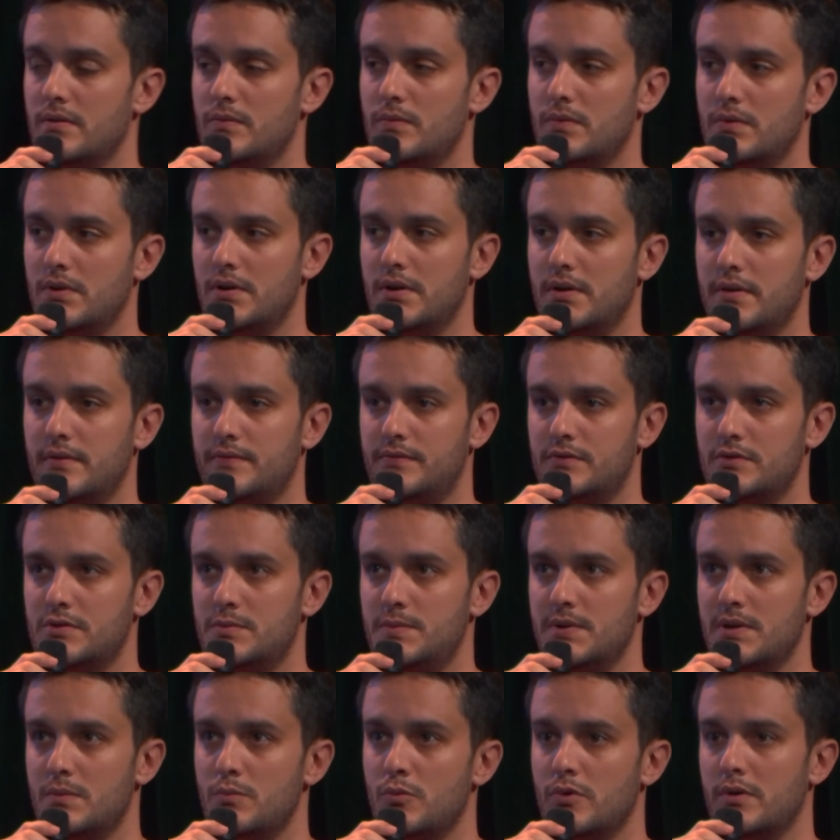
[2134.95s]
would like to
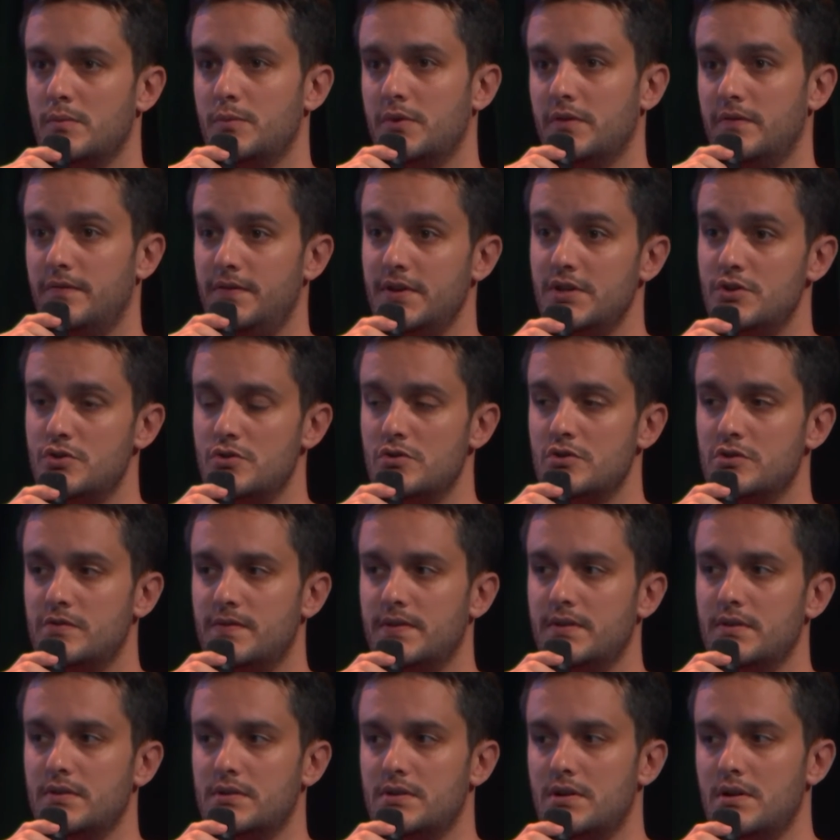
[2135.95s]
speak more about features
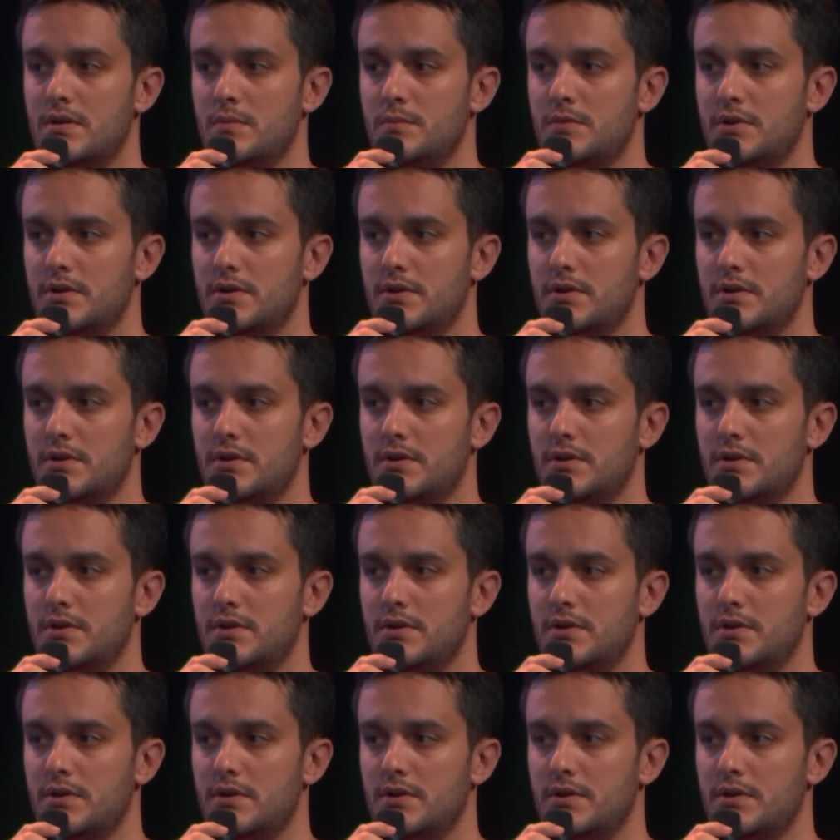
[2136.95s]
than outcome.